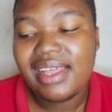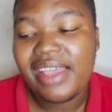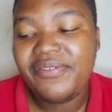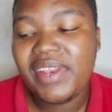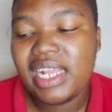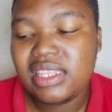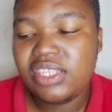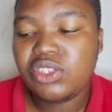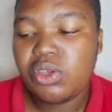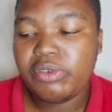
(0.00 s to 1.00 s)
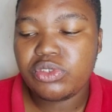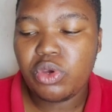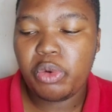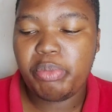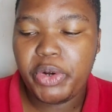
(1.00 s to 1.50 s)
I feel like these songs
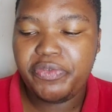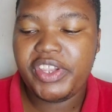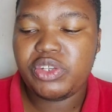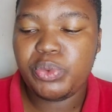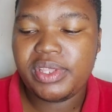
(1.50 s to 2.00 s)
go perfect